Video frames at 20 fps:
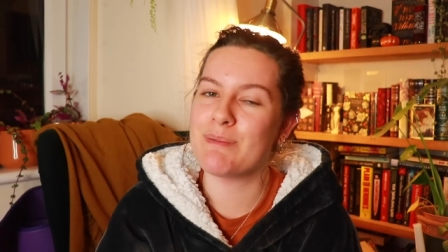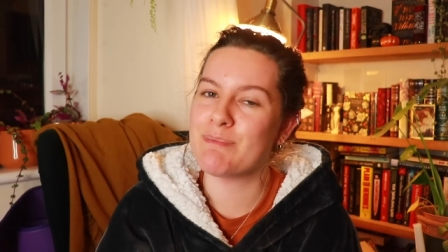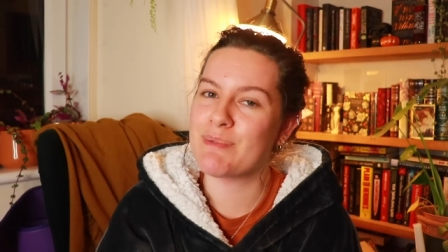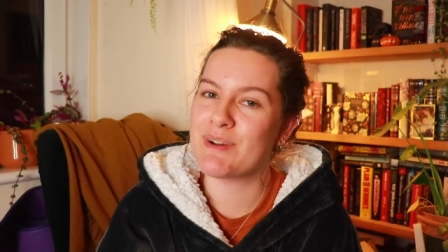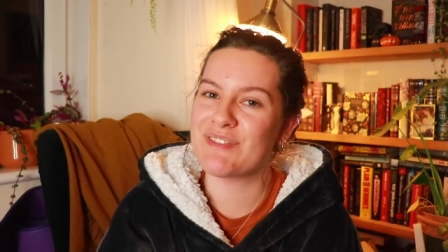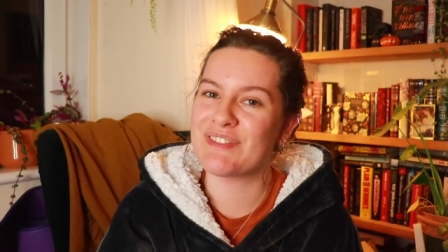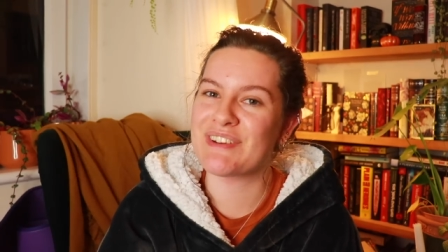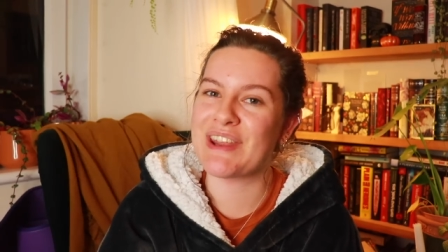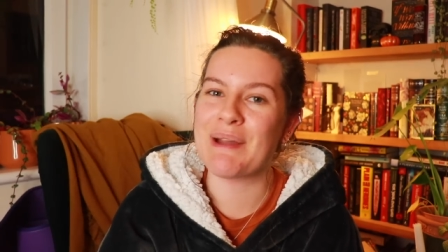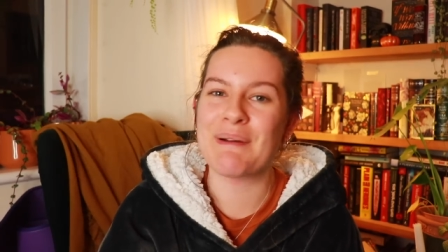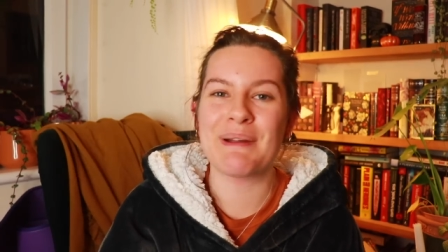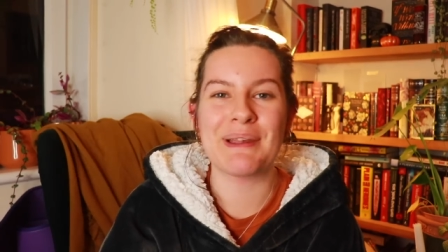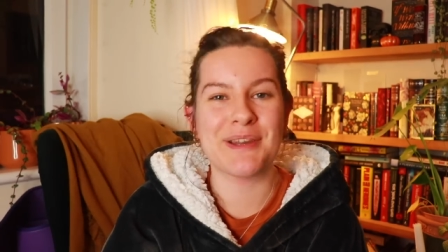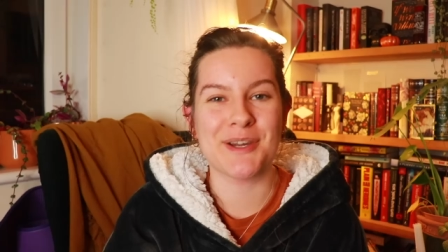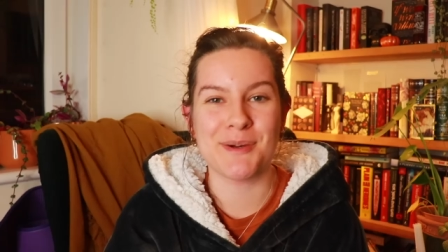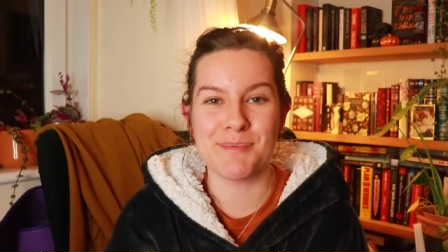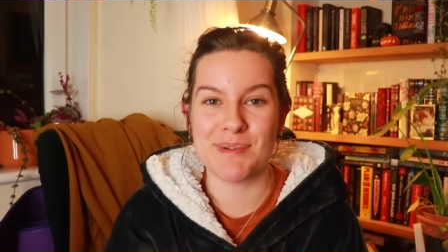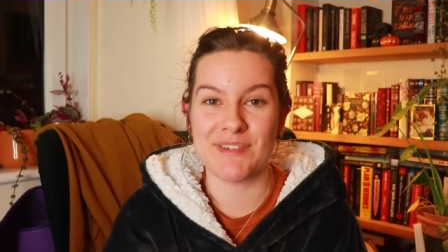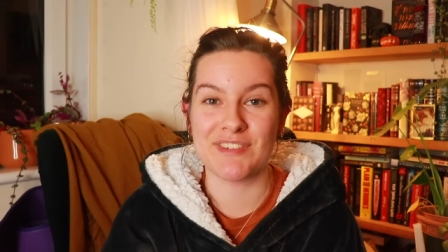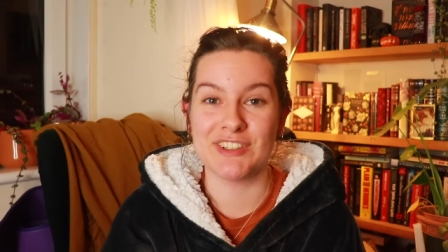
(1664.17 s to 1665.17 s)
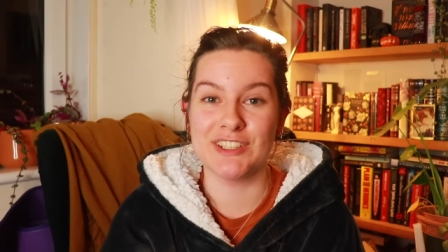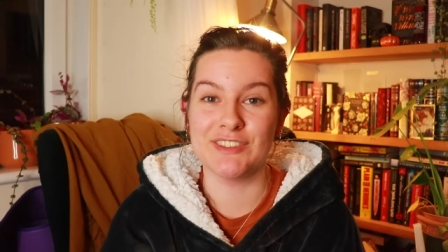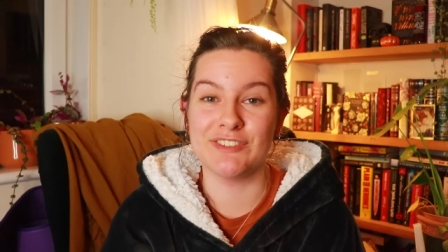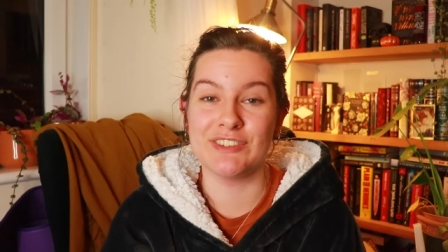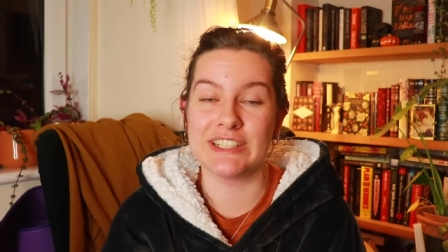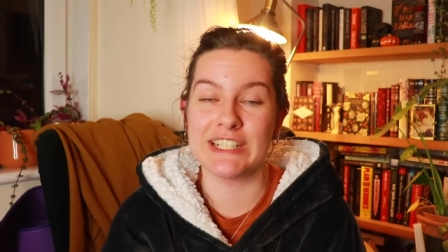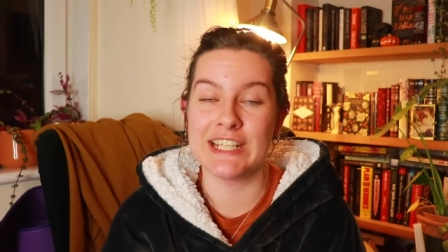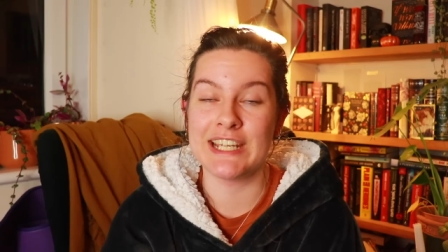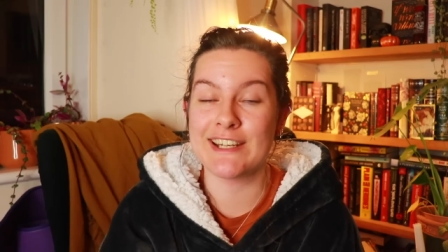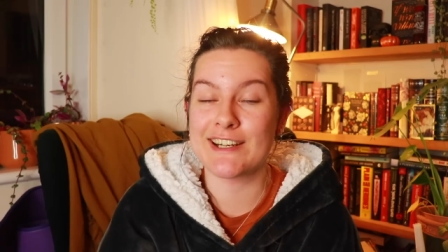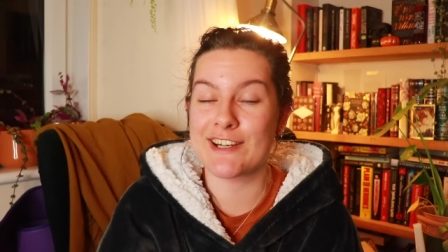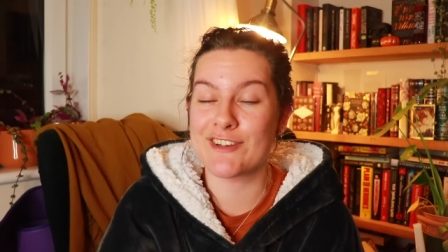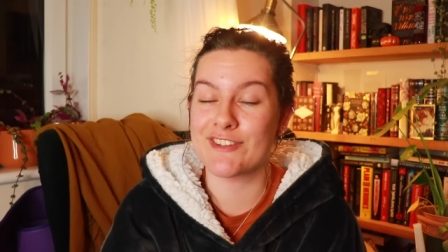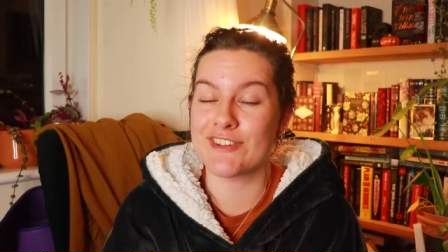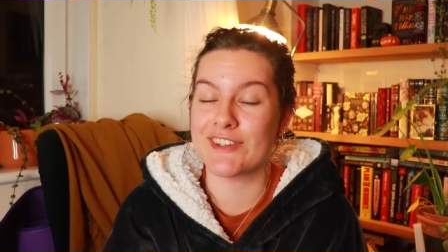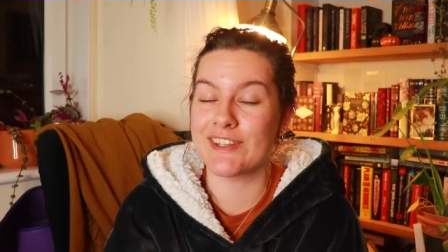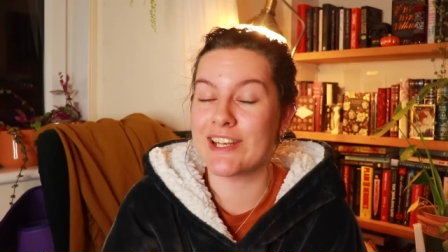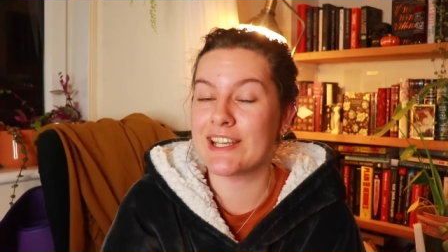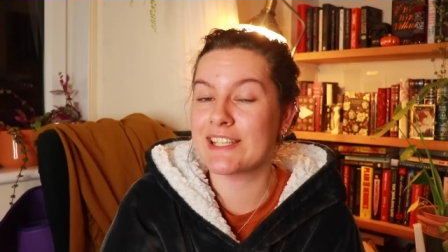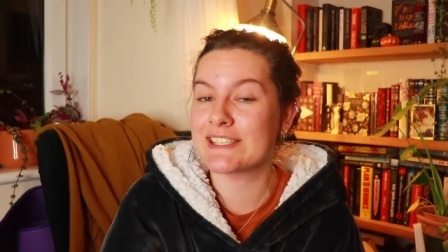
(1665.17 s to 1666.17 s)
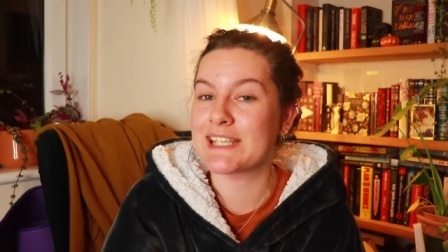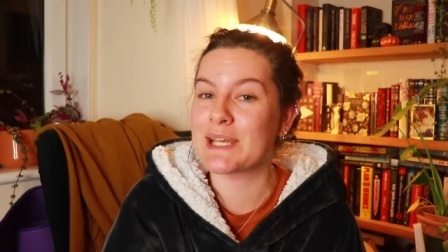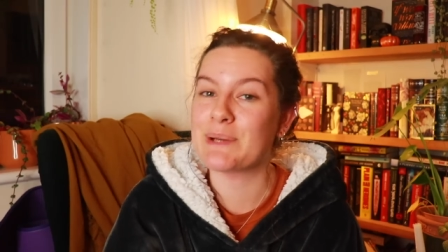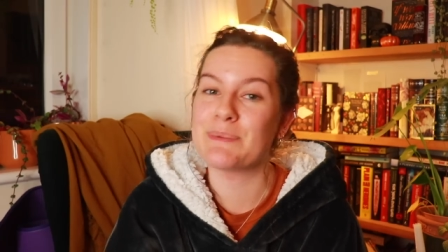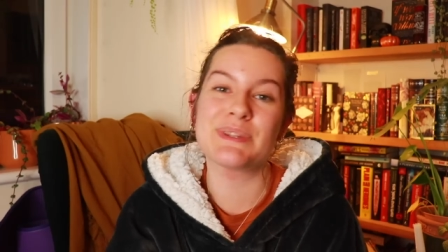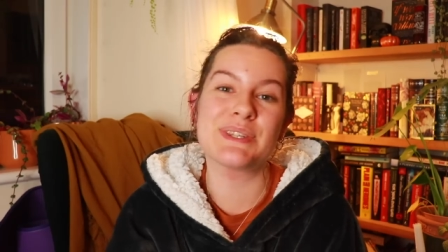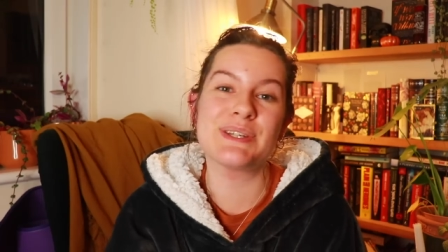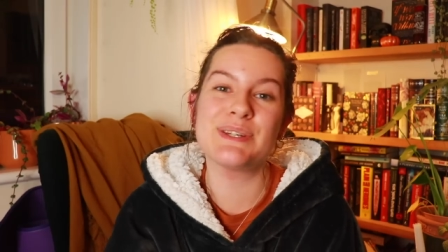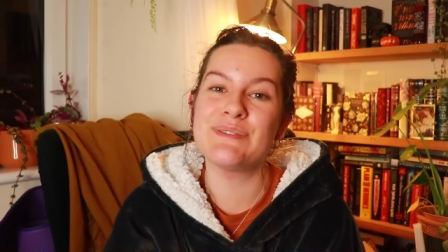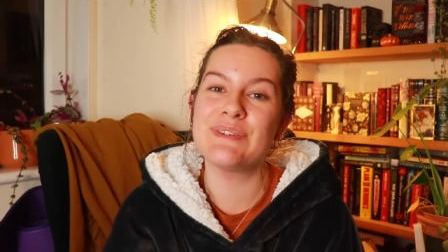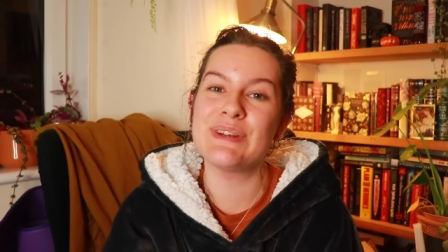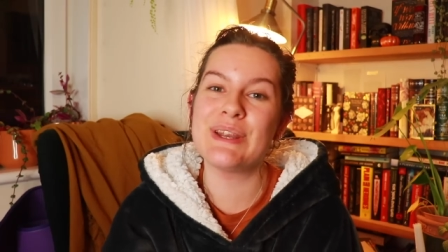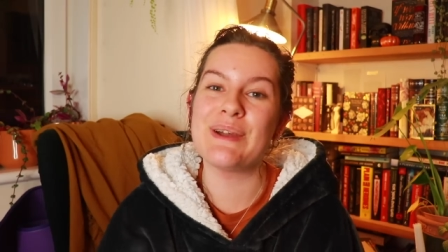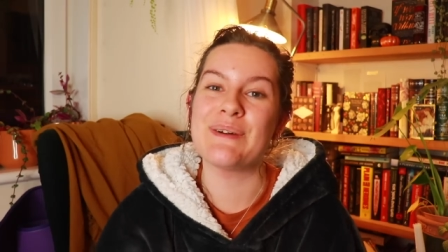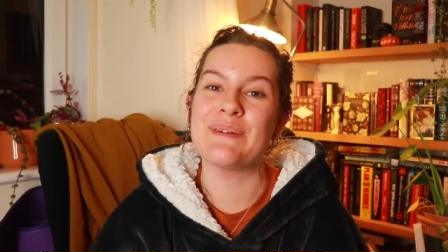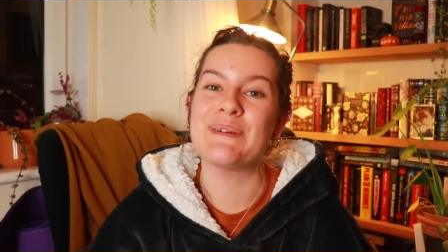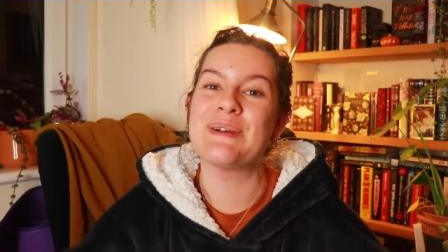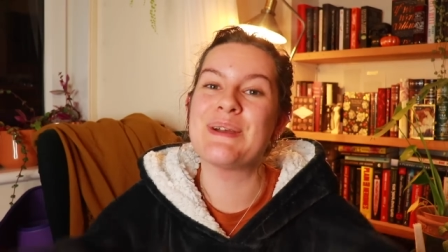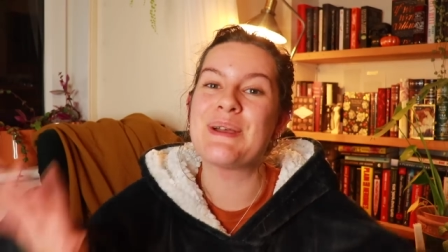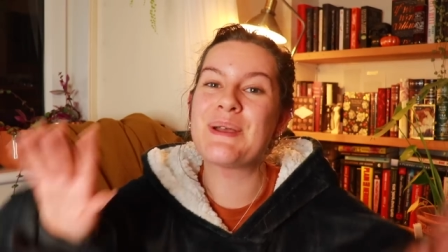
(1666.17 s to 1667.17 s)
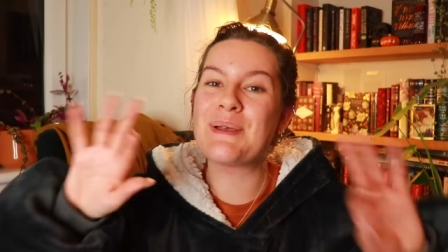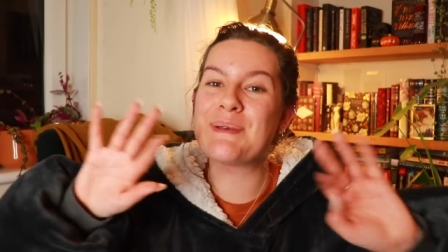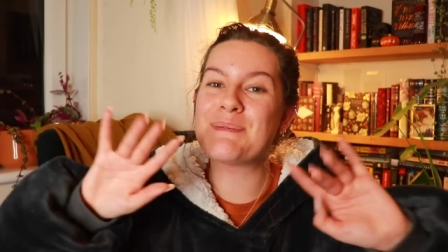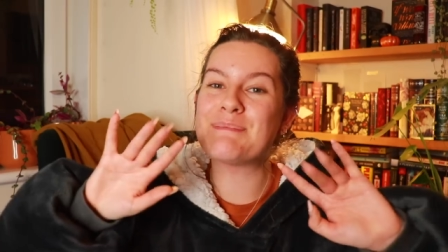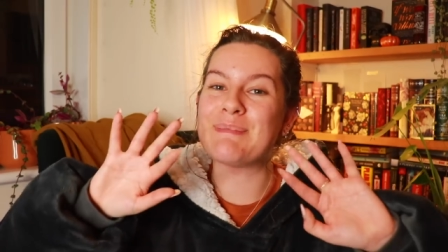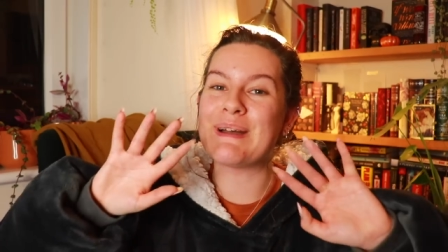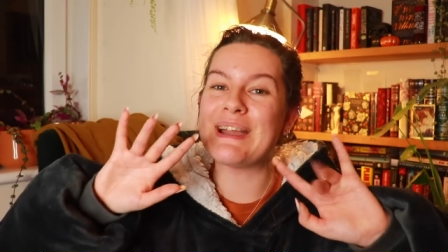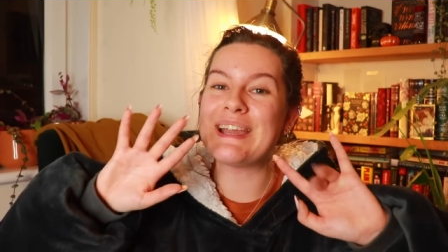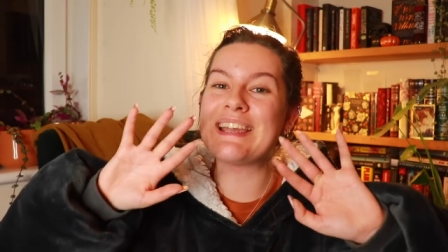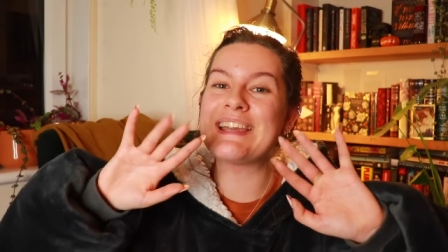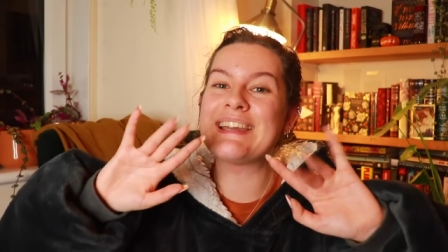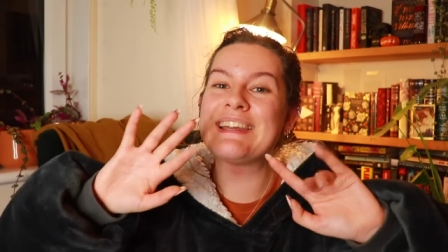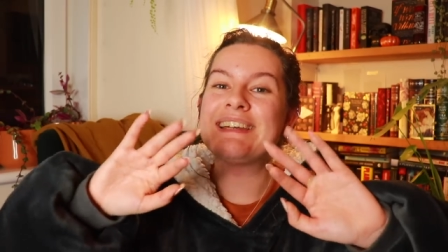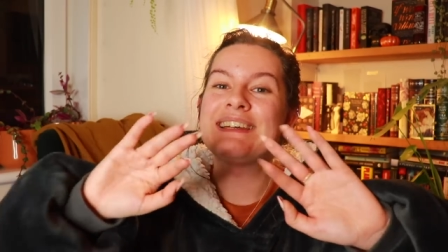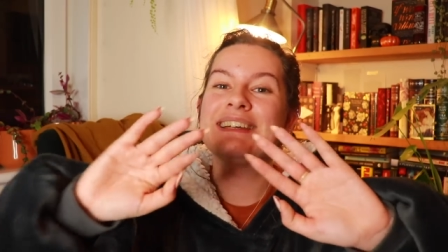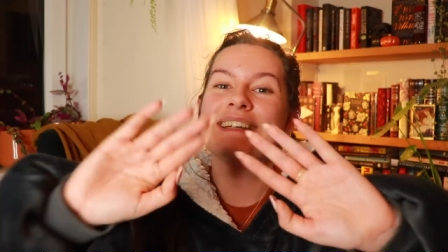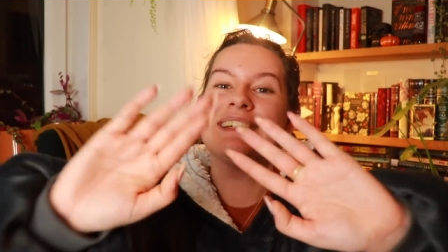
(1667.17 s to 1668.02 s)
But for now, I hope you have a lovely day, and I shall see you next time with a new video. Bye!